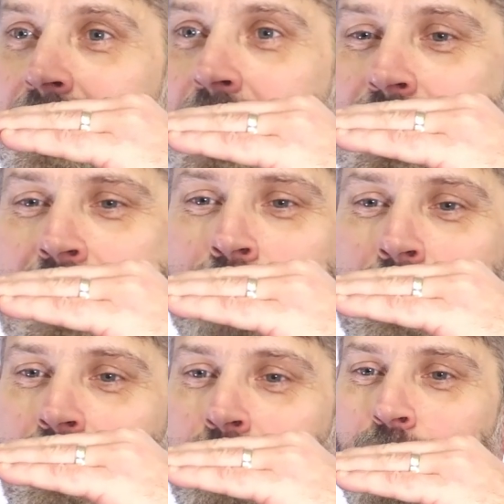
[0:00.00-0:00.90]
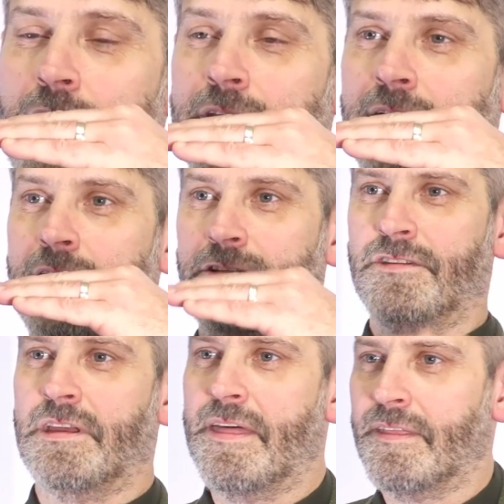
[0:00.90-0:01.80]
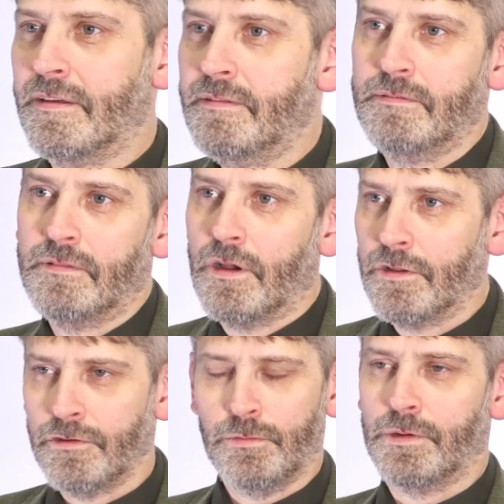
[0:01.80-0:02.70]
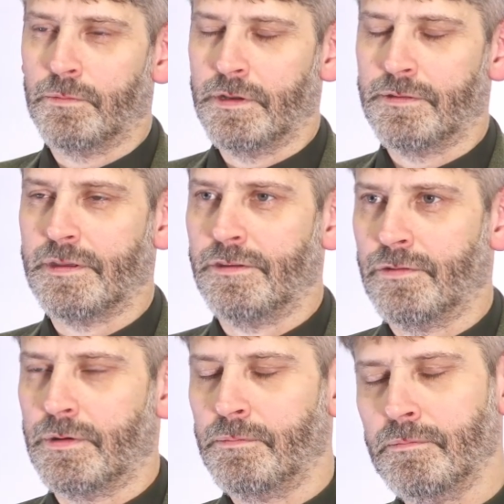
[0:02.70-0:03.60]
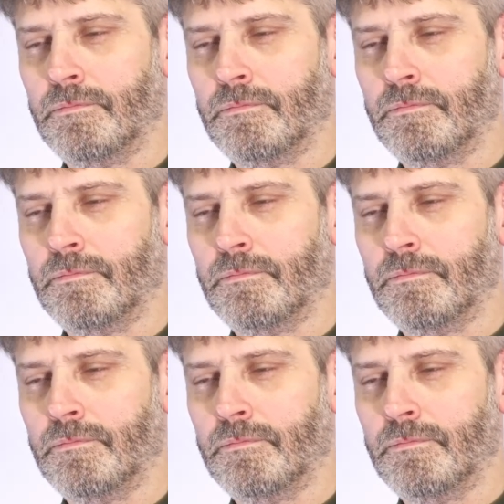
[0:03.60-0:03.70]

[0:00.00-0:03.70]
and then we'll just bring the lines together. I just want to work things through.